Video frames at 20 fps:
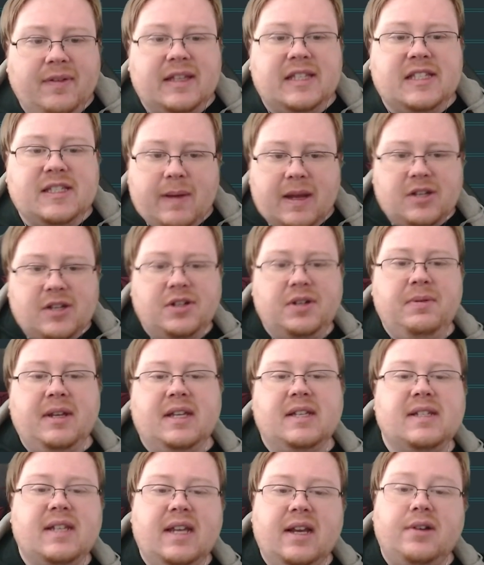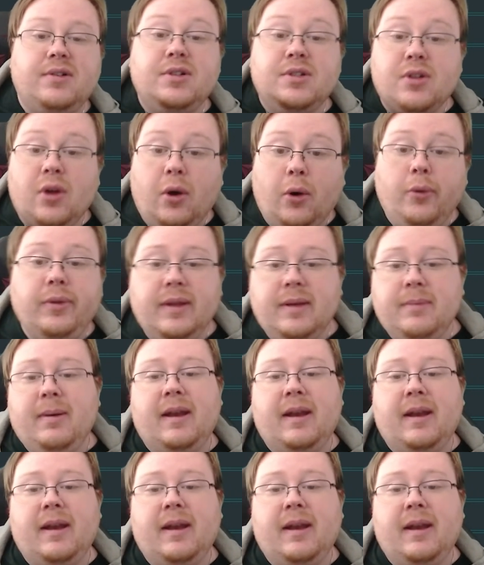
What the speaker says: especially because characters only